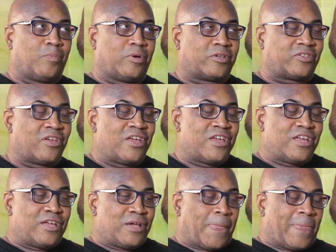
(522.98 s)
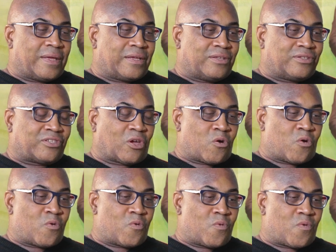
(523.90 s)
books.
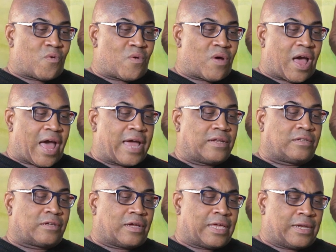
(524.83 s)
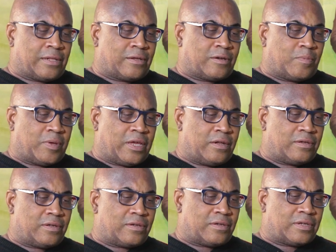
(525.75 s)
So I had dug in a little bit
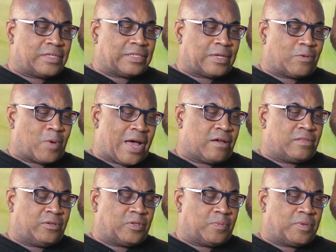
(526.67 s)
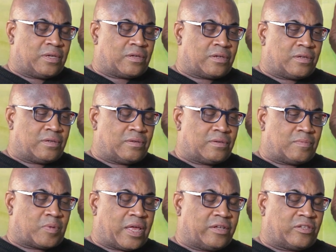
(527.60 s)
and said, wow, this would be a good
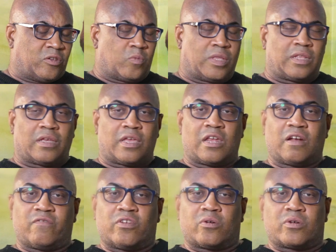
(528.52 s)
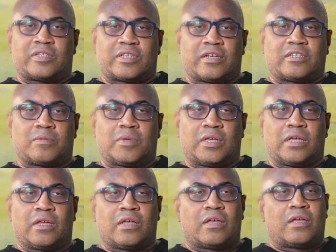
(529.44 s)
play. So when the interviewer said to
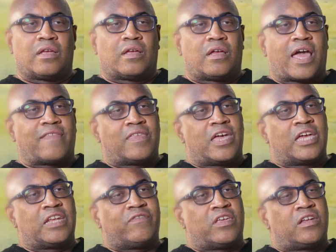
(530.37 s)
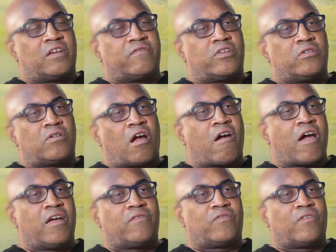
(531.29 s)
me at the end of the interview, all
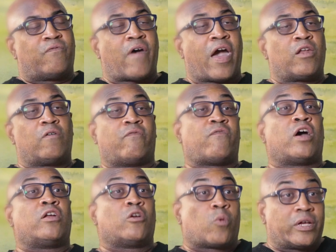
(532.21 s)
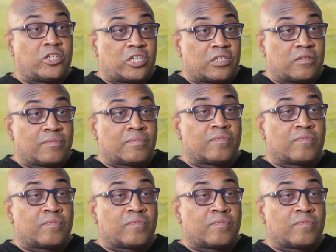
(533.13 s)
right, the final fun question,